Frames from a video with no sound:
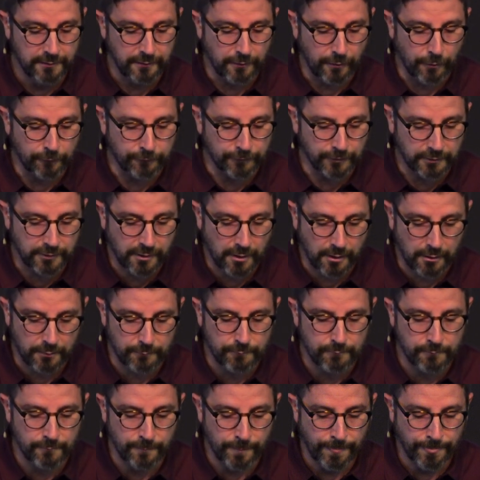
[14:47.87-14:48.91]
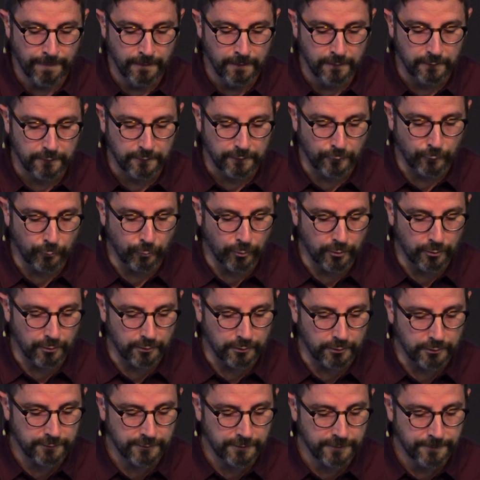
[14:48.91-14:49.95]
overcome the
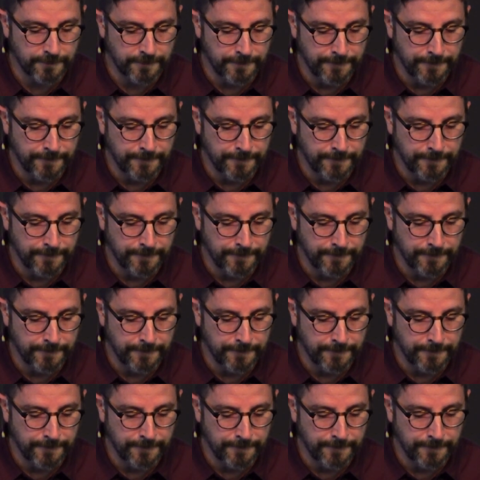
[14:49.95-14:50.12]
world.